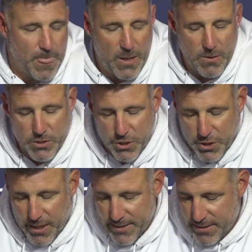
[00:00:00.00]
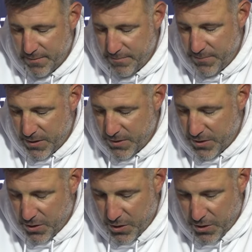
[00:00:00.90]
You know, it's a good lesson to, to,
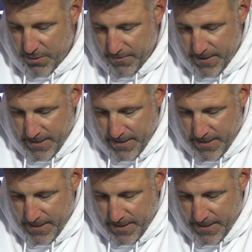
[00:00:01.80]
to learn